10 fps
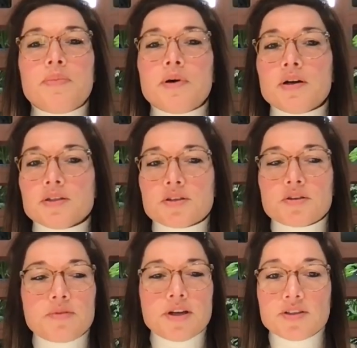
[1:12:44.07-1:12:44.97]
but
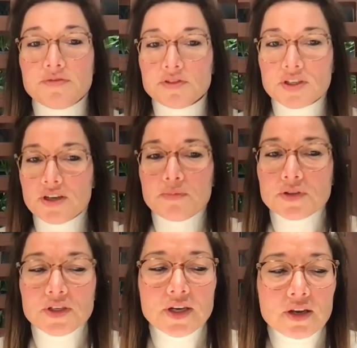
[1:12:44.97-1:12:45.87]
creativity in
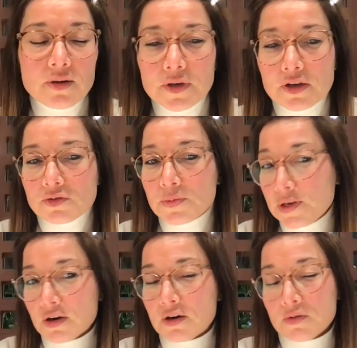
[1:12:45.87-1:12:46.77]
particular, because
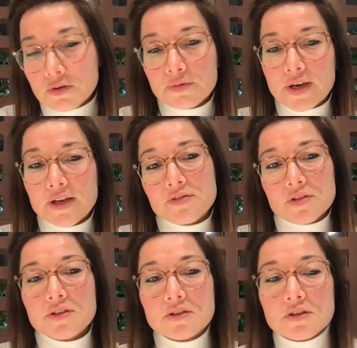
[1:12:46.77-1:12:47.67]
we are all creative, so
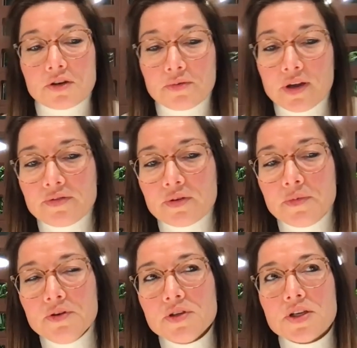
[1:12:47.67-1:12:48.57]
this is a creative
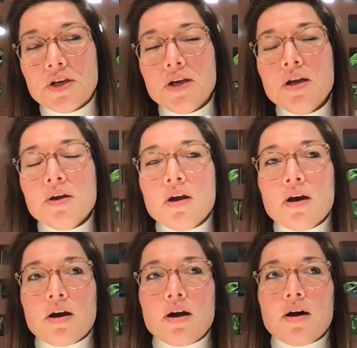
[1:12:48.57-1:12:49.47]
community.
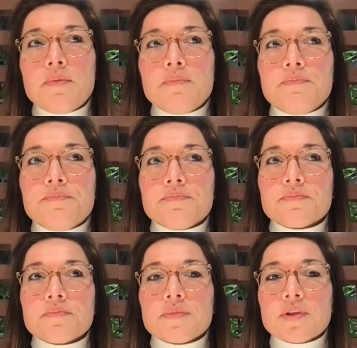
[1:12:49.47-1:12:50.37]
Um,
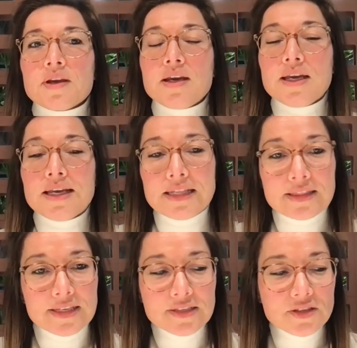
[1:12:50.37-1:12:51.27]

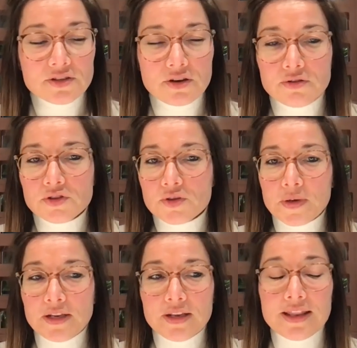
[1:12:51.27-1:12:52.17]
This is going to
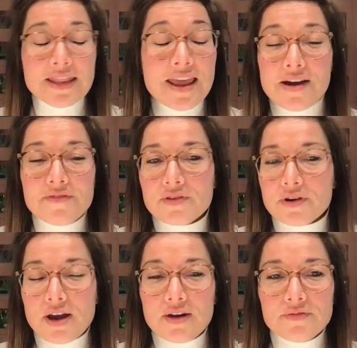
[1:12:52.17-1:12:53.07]
be
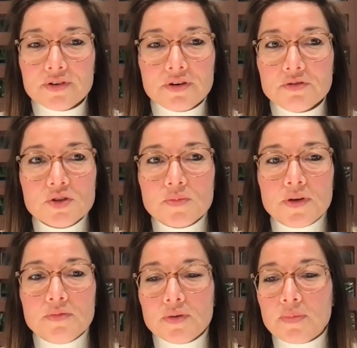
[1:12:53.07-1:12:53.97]
never, ever going to
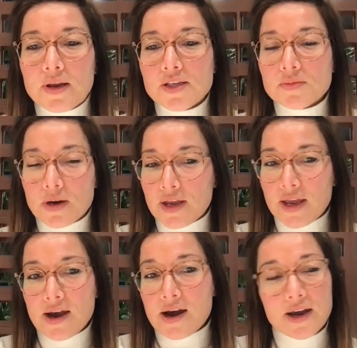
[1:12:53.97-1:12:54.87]
be replaced by
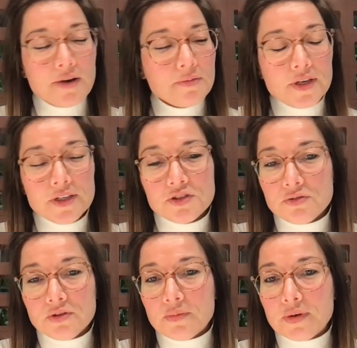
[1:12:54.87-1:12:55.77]
A I. I really
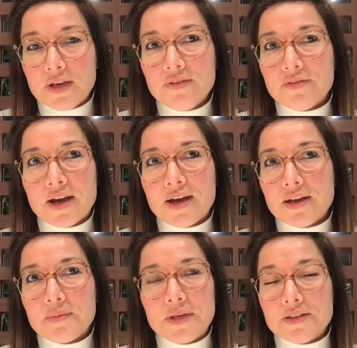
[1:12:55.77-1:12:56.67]
do not believe
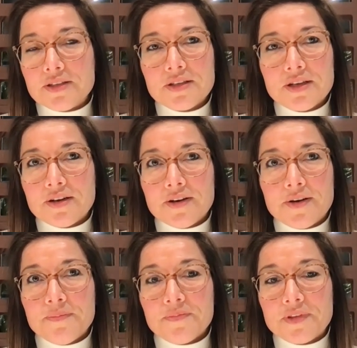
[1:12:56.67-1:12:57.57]
that. I mean, th
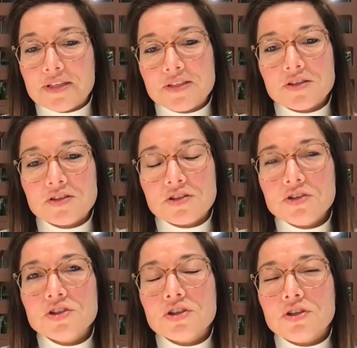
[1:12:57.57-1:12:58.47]
um, this is
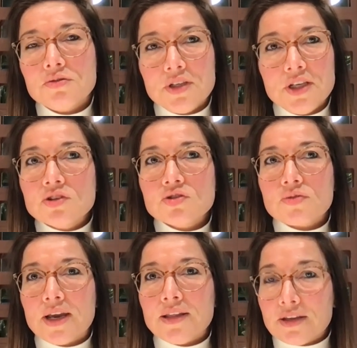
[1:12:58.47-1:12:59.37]
such a unique
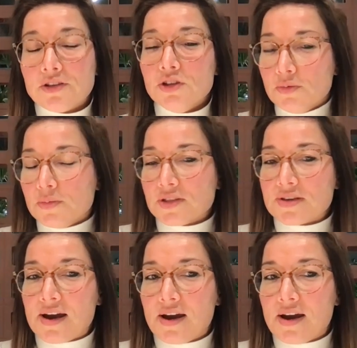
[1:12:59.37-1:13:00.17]
trait that humans